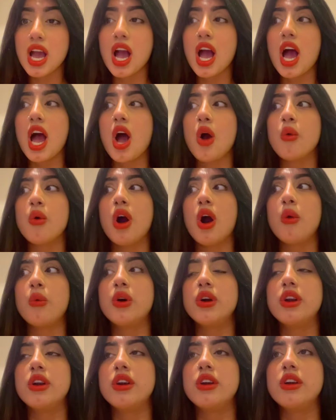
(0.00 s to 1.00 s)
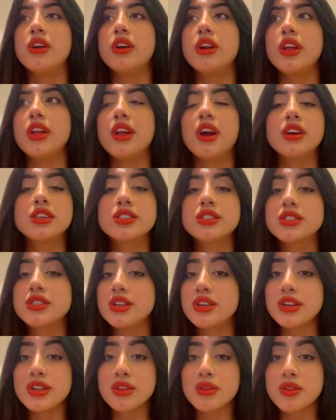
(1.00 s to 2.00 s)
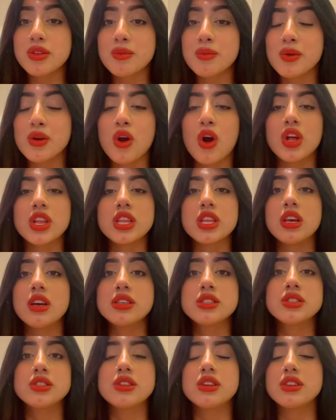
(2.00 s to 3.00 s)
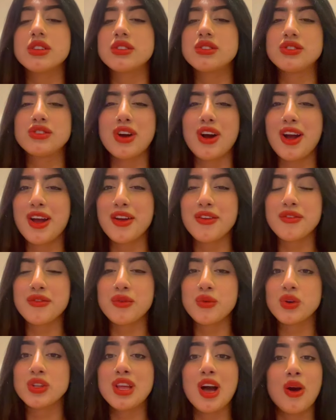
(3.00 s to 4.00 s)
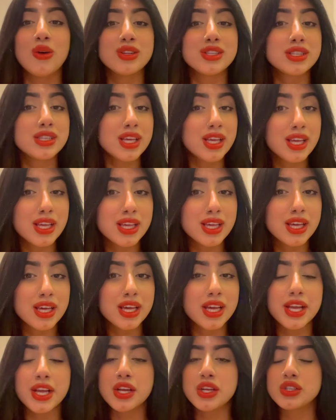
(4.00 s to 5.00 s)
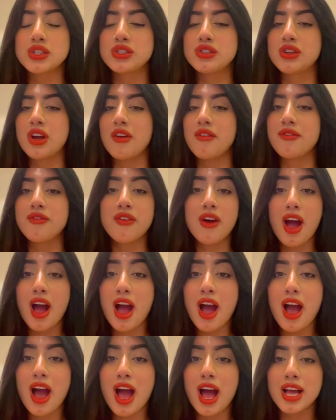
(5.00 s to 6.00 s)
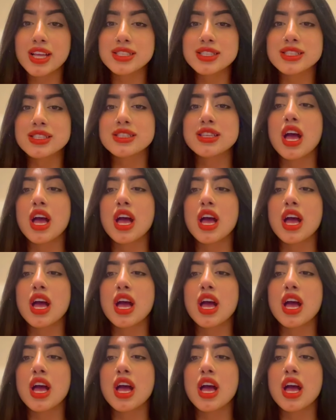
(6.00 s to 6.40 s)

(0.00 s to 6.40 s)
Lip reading: our youngsters, because youngsters drive without thinking, drive fast,